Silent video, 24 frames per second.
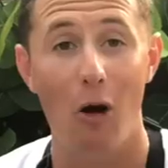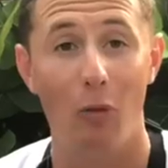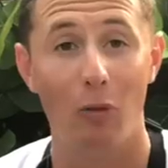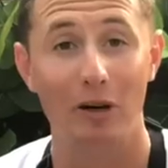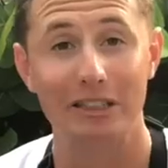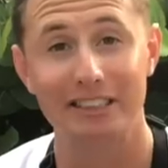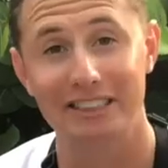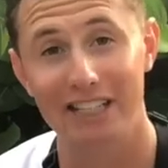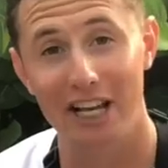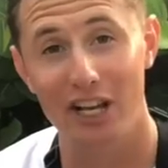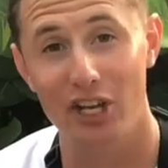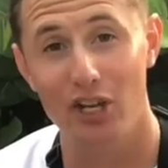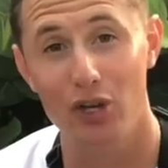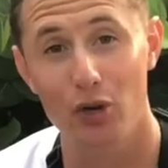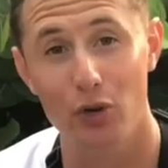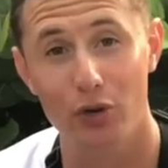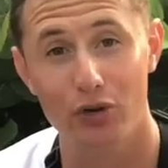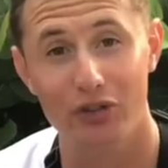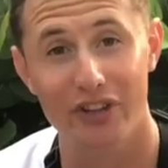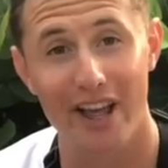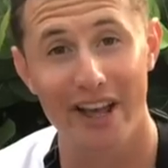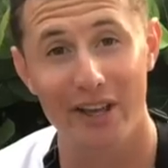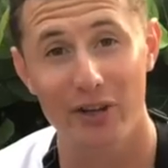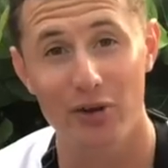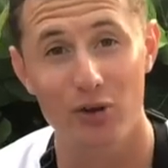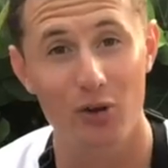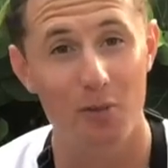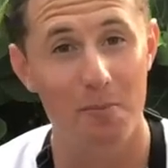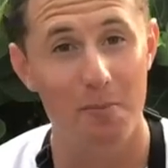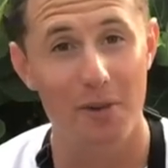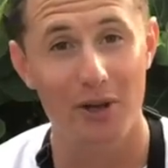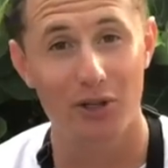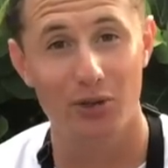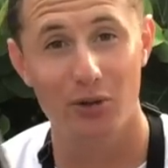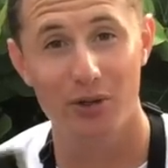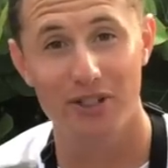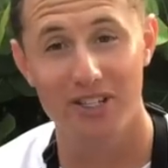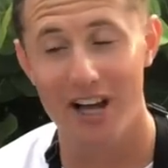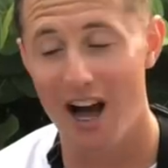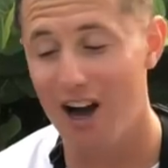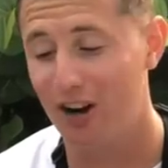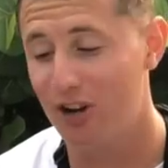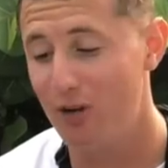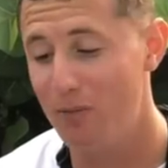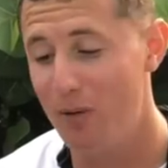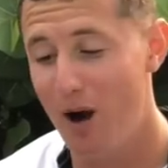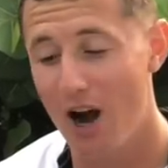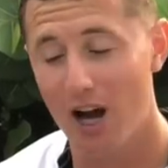I wanna say a huge thank you to Mystery
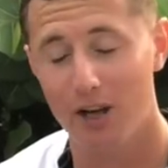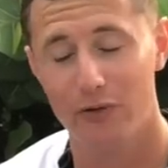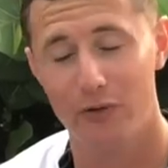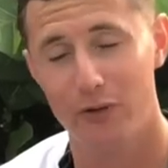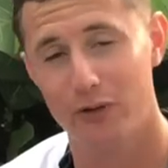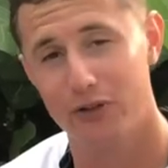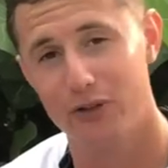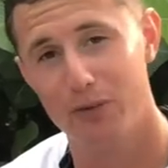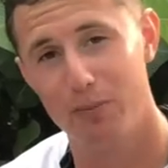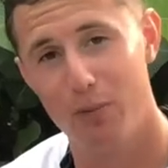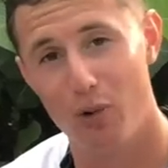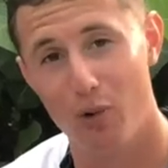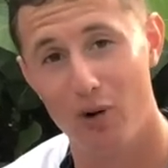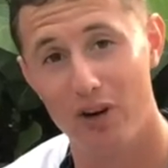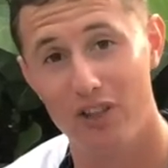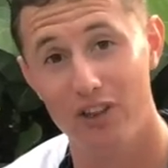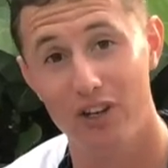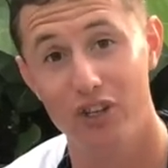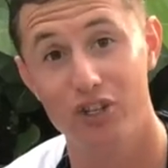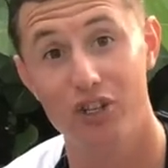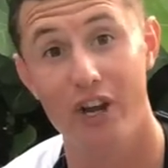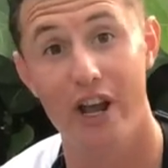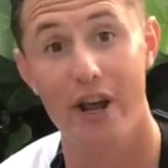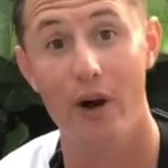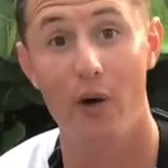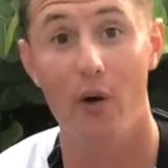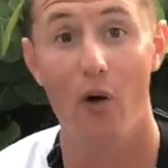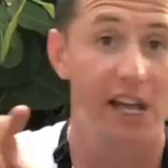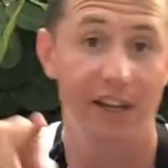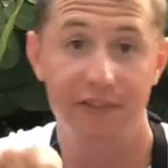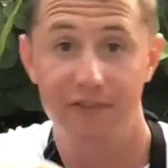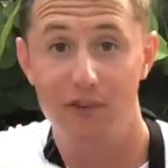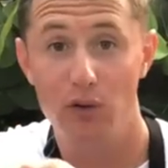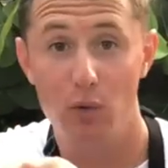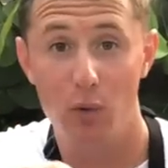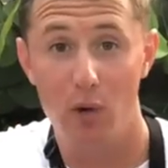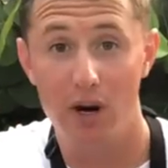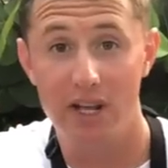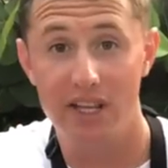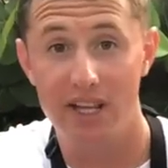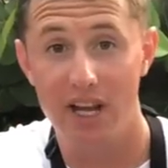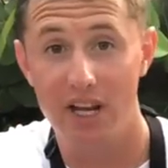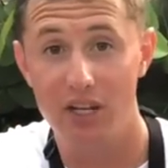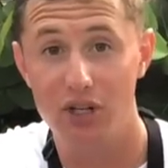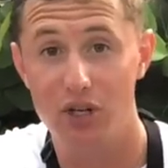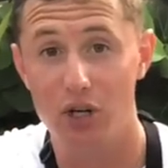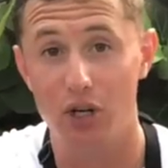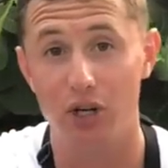Tackle Box for supporting the channel. If you wanna
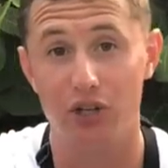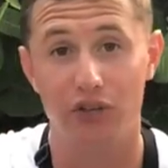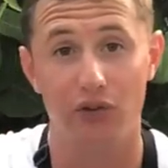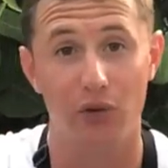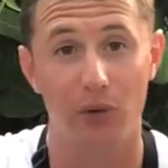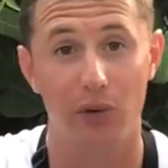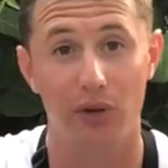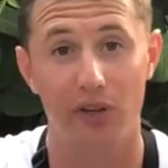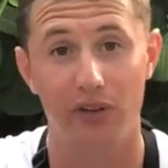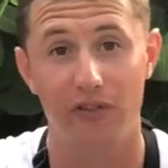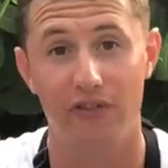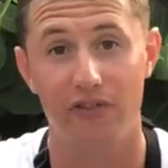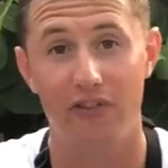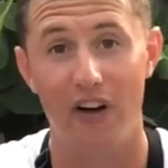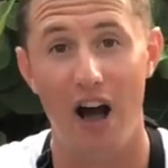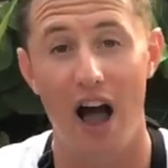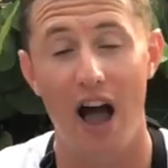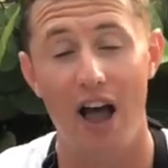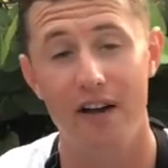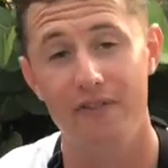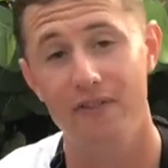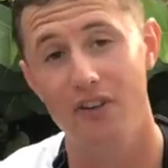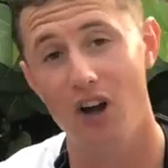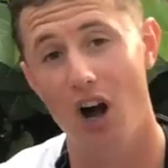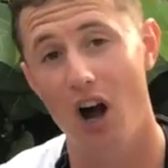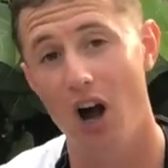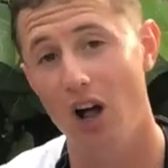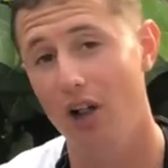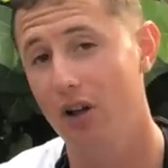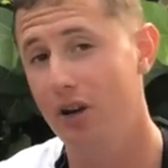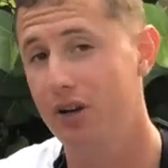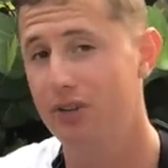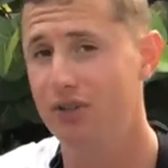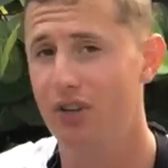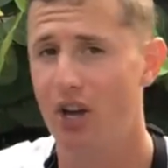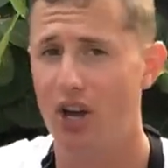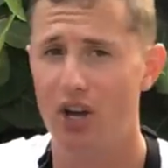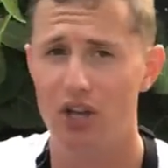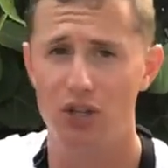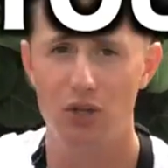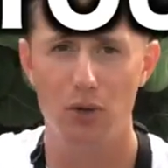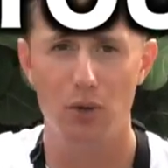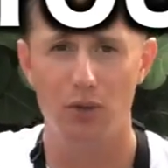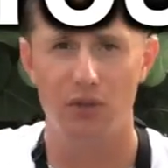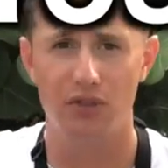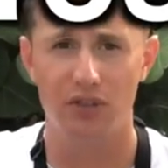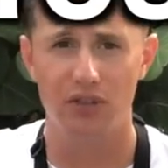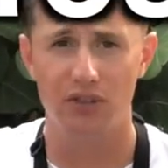get yours for only $5,
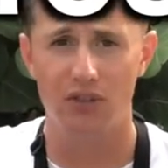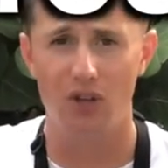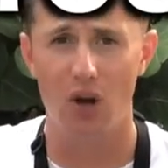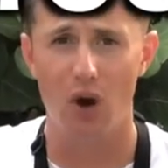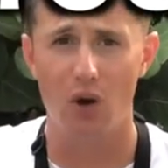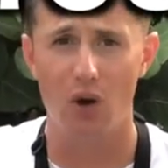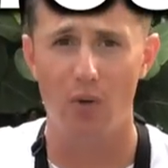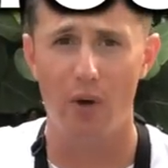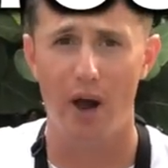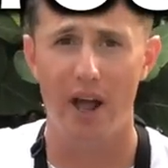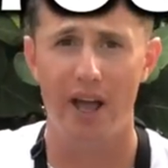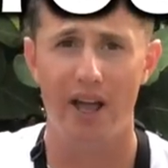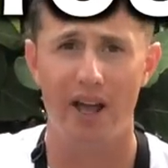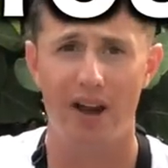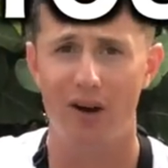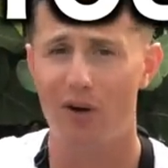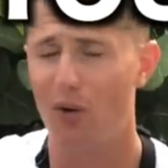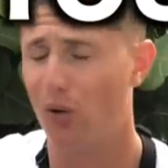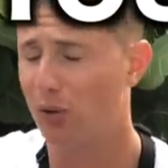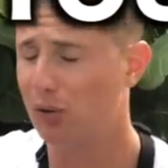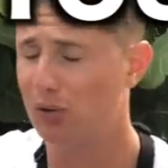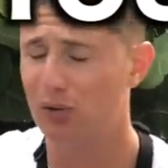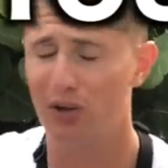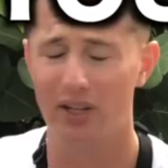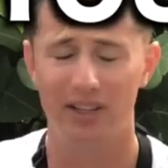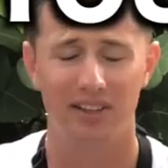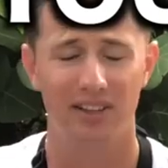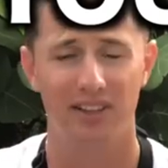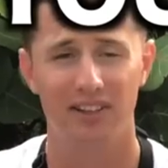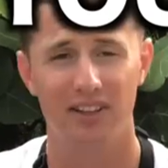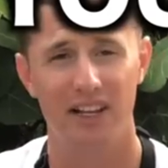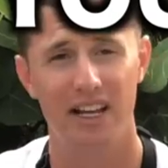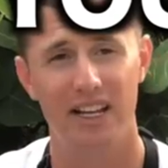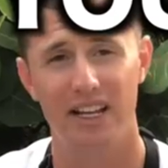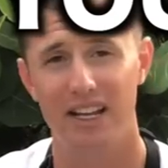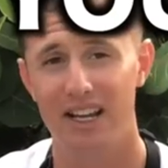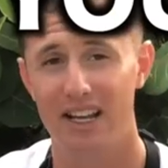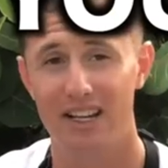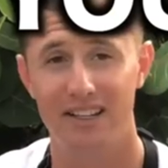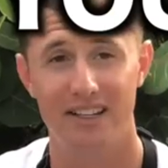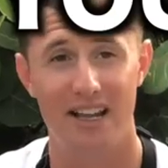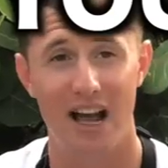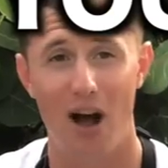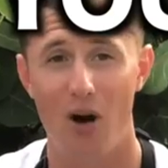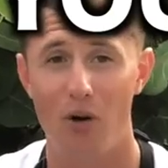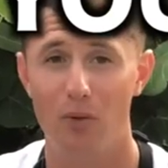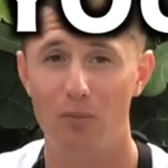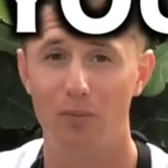use this code right here or click the link
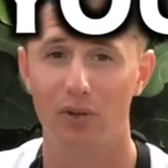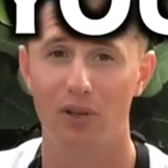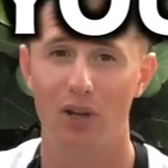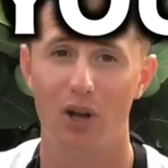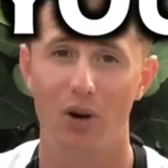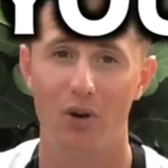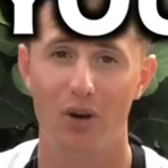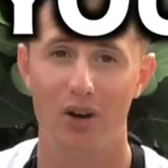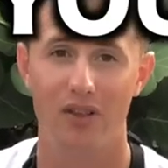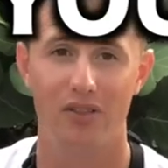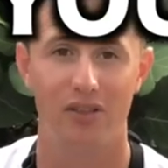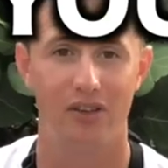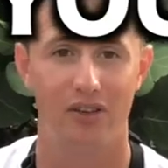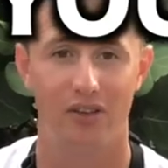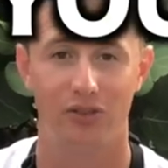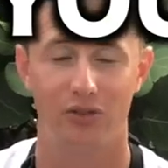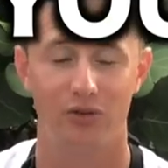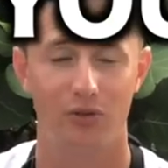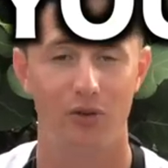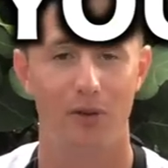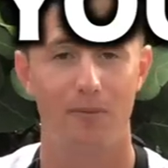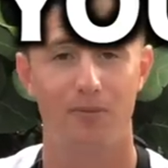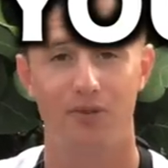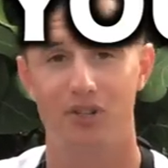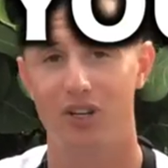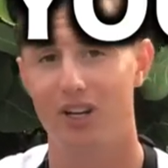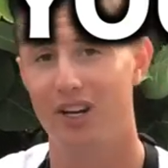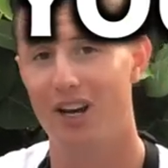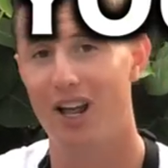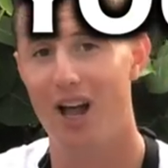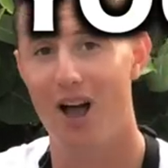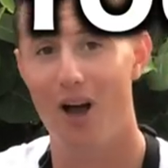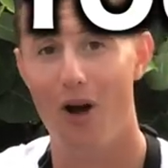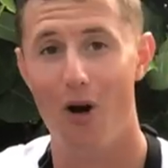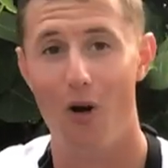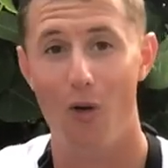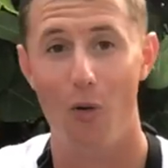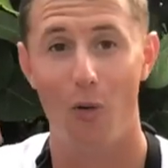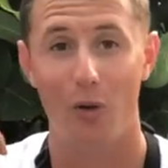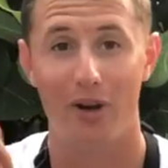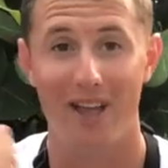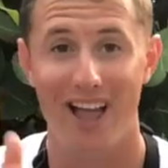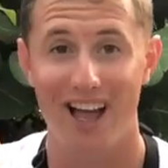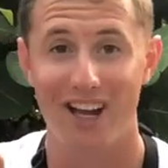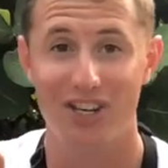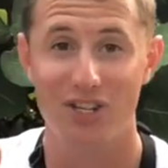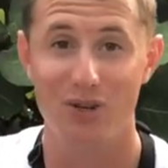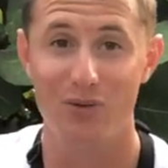down below in the description. We'll
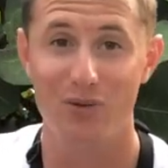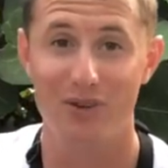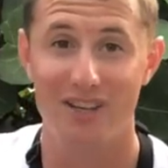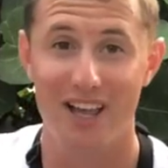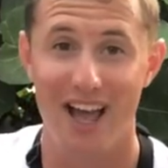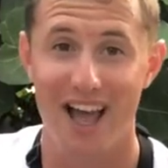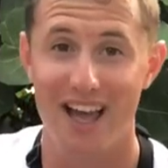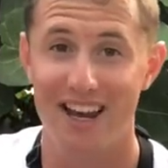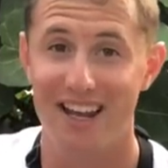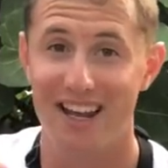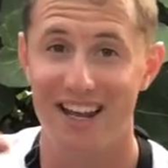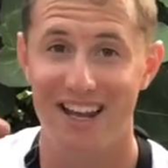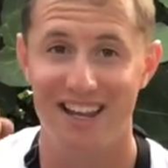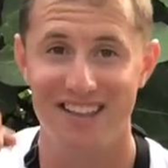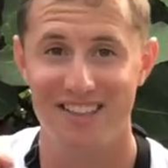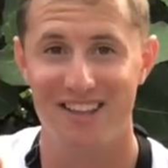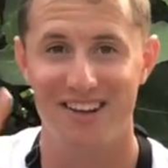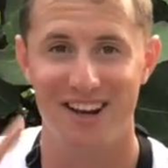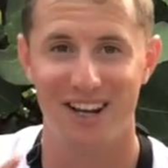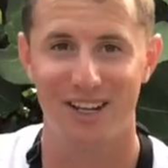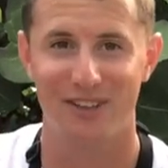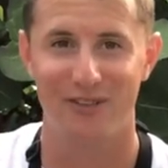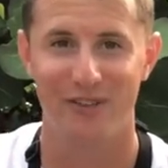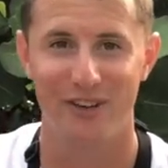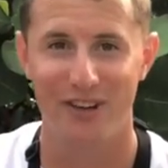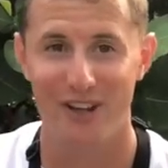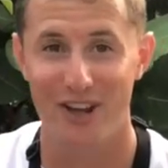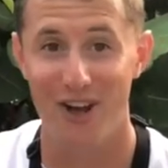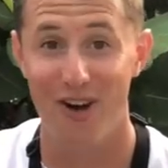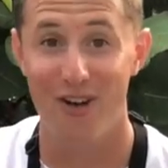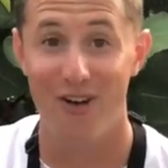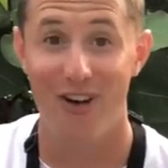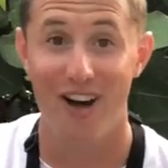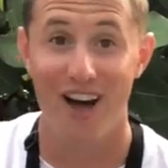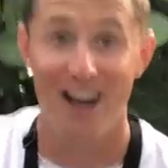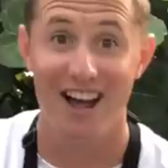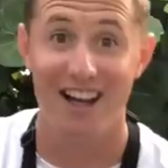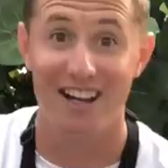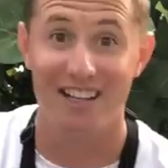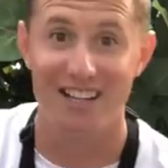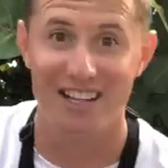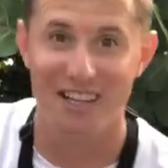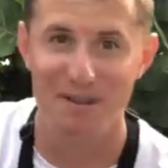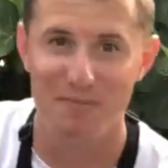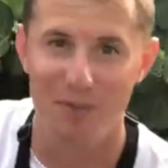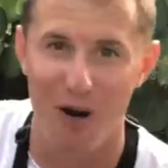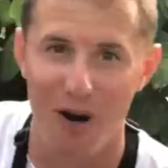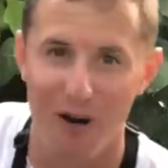catch you again in the next video.
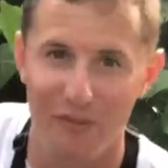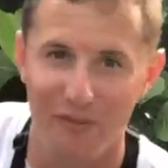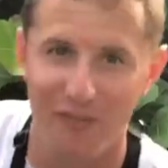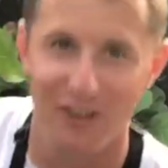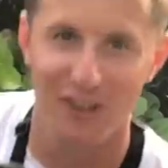Keep on